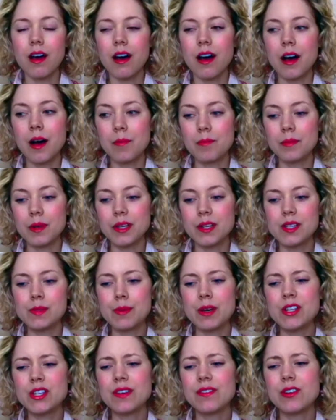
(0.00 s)
And
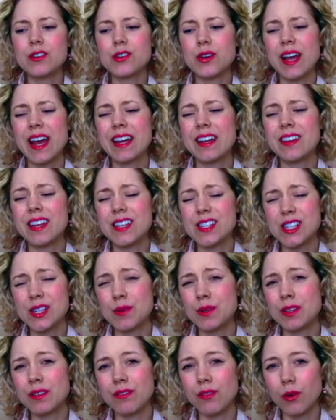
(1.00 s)
especially if you're doing anything to
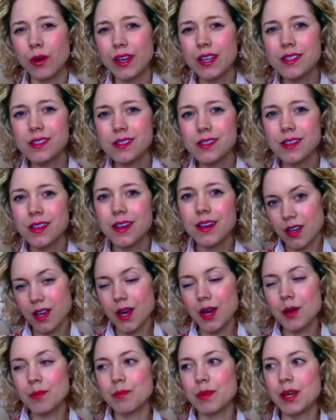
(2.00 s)
do with the voice,
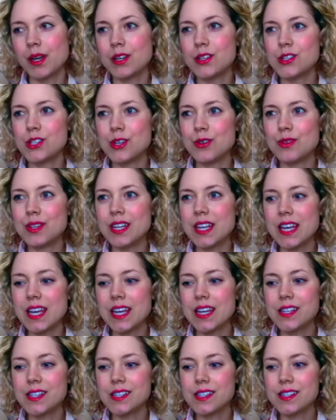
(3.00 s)
because you
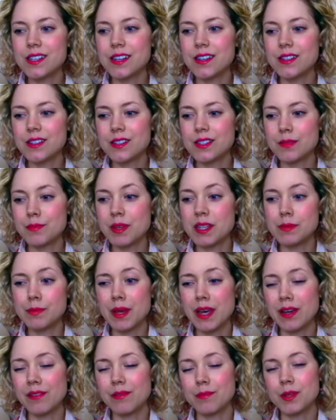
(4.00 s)
need to be
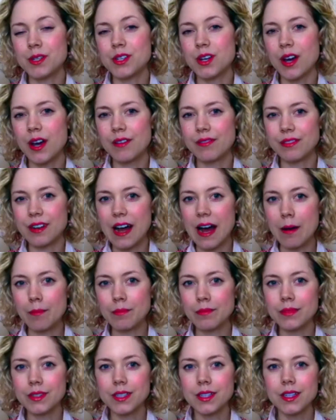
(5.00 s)
speaking from the
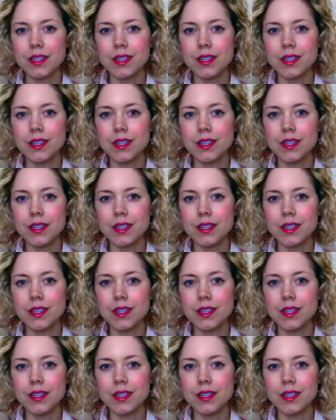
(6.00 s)
diaphragm.